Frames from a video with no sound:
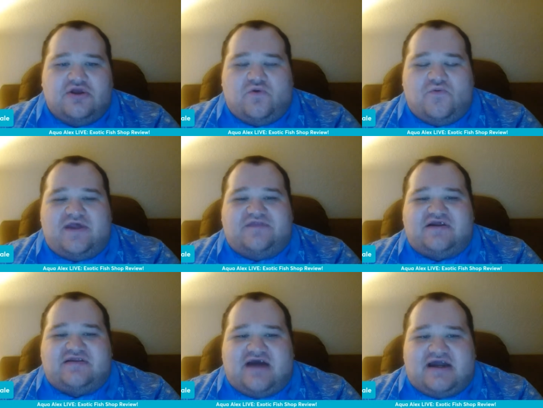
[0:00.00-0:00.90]
with
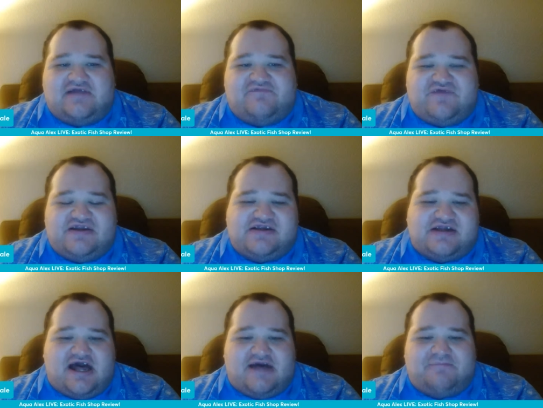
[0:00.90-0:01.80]

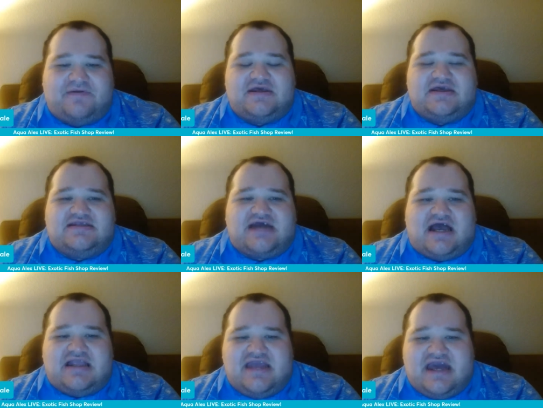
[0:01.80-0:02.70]

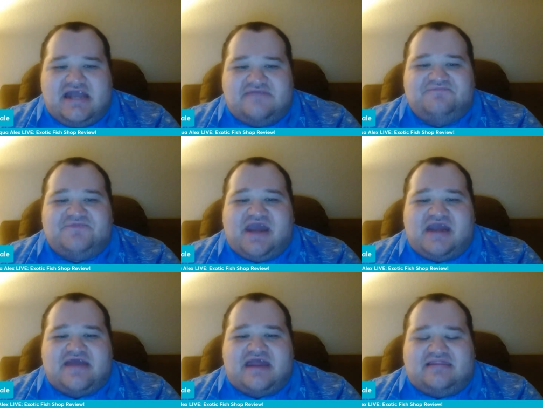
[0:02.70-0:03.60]
exoticfishshop.net,
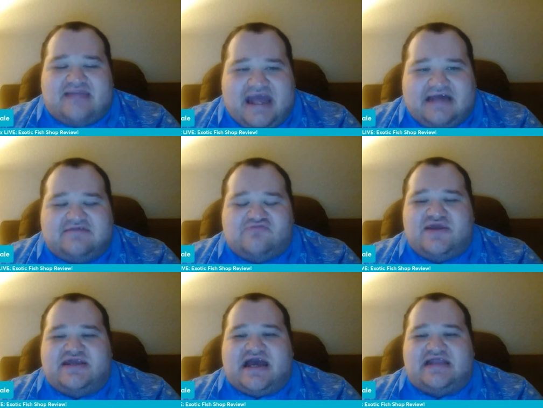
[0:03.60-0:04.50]
and then last
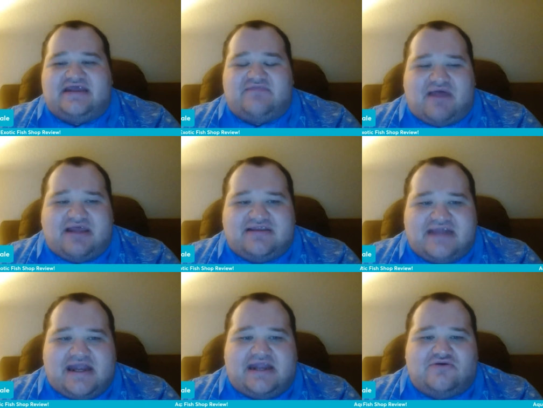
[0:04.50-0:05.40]
week, I did my
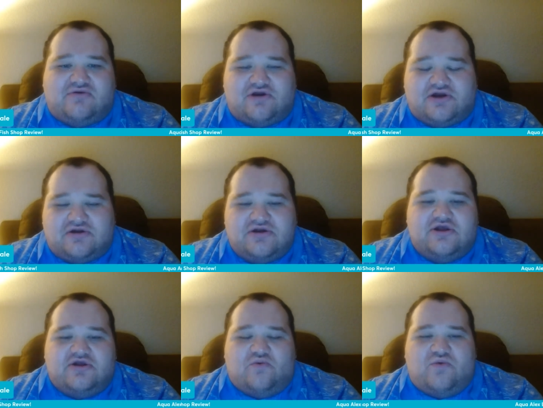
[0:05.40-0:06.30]
second order
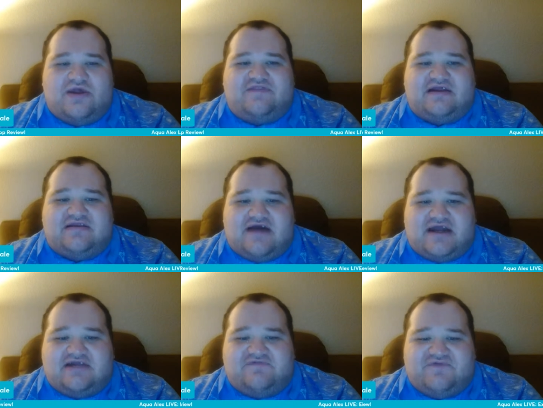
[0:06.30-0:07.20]
with
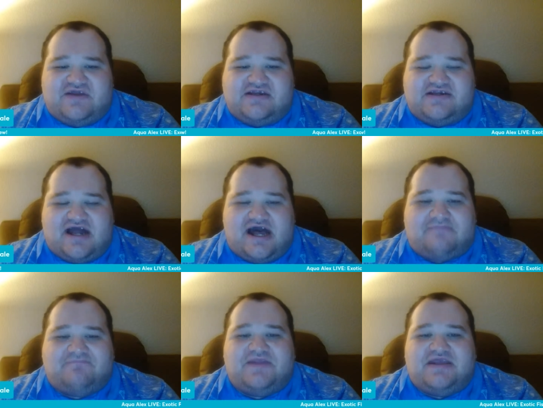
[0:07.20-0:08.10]

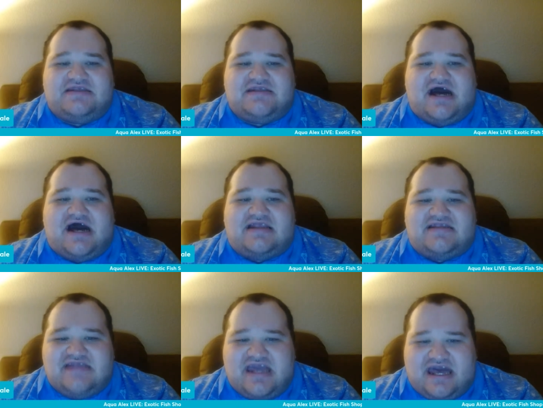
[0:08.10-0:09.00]

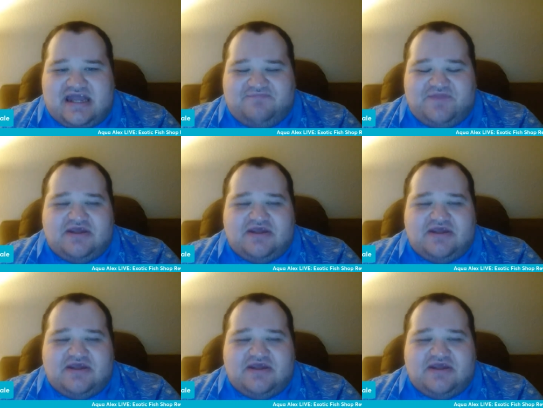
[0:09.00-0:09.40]
exoticfishshop.net.